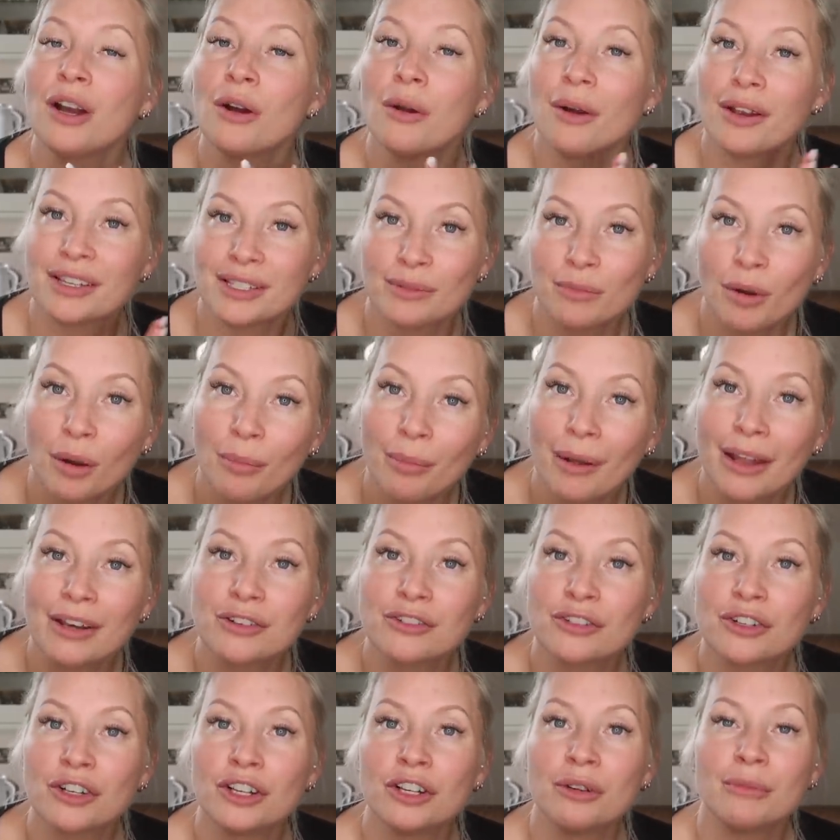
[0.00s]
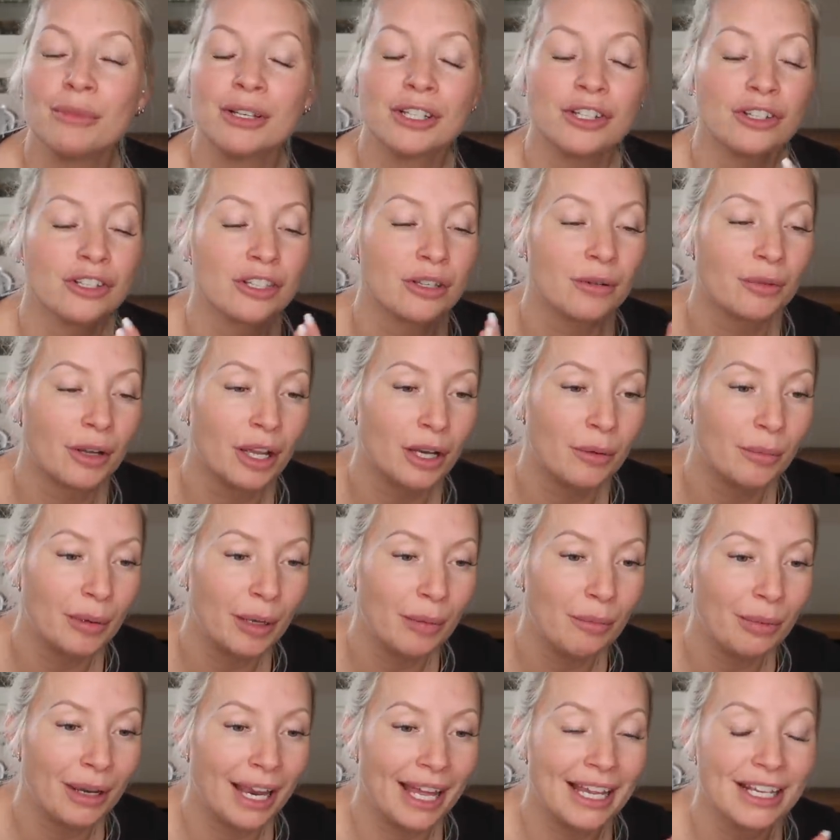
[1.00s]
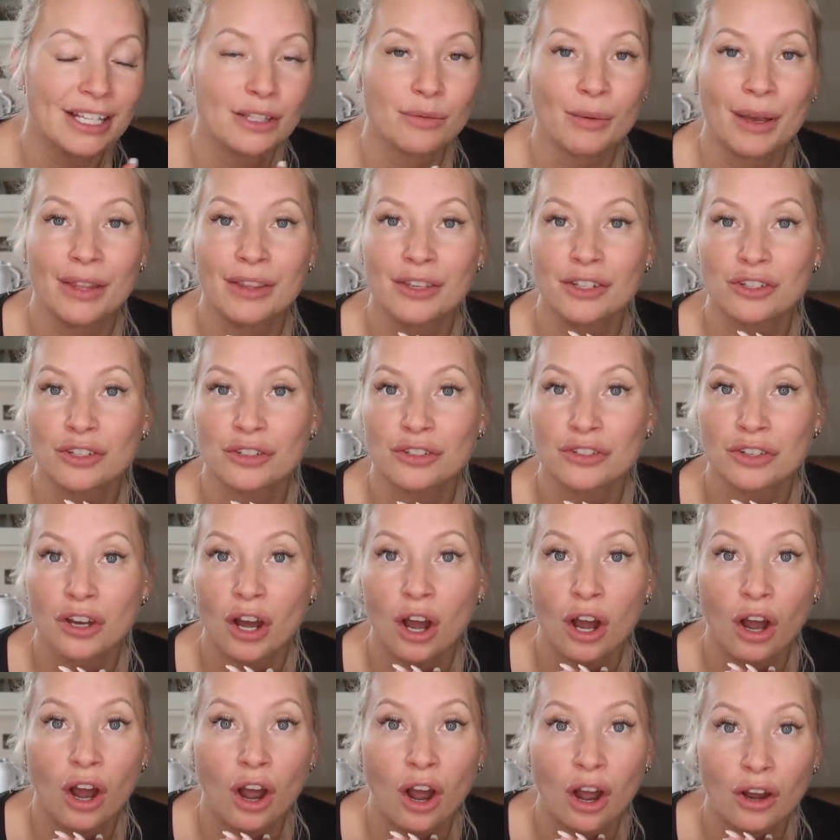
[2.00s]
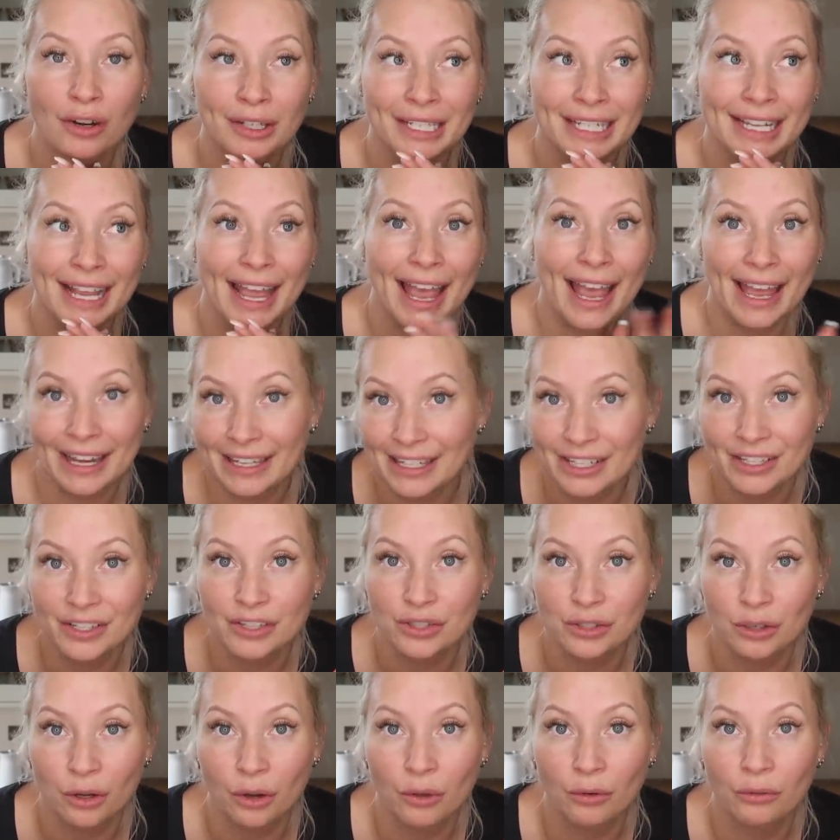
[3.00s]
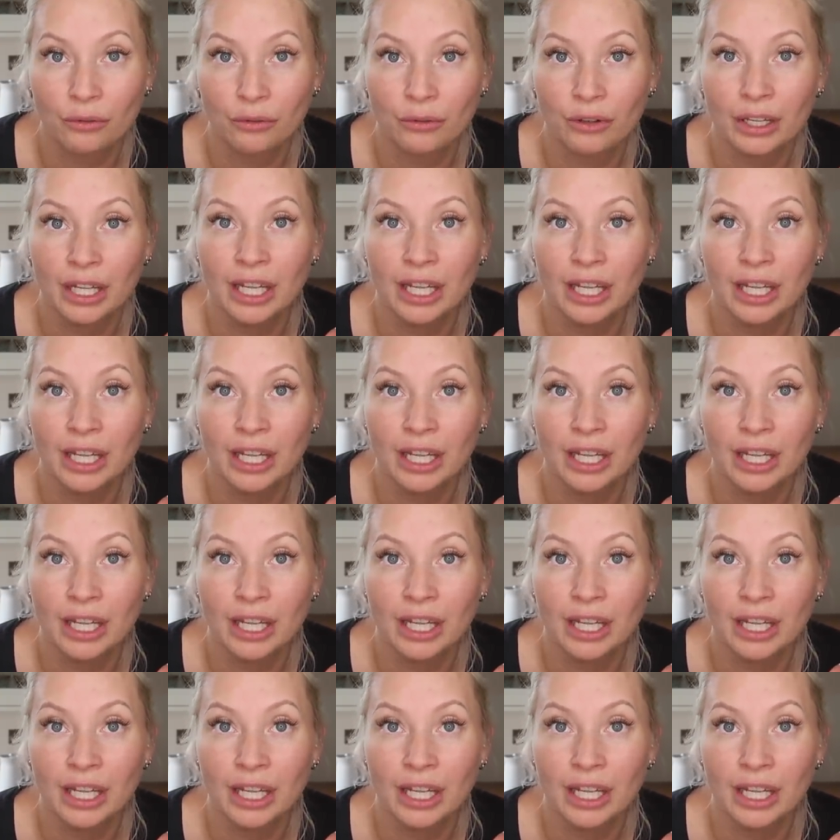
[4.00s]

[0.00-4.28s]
Whereas in my bedroom, it's just going to be a place where there's just hardly any stuff.